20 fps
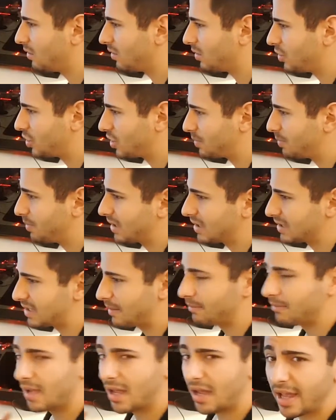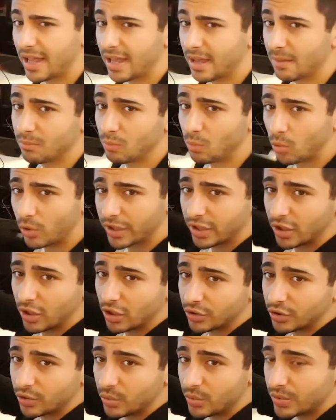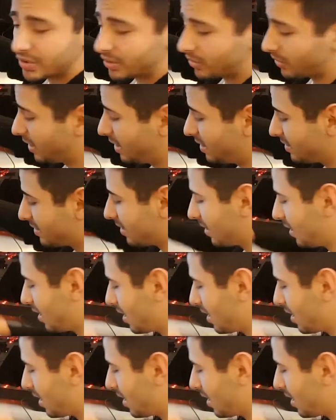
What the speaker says: just because I am working on two screens,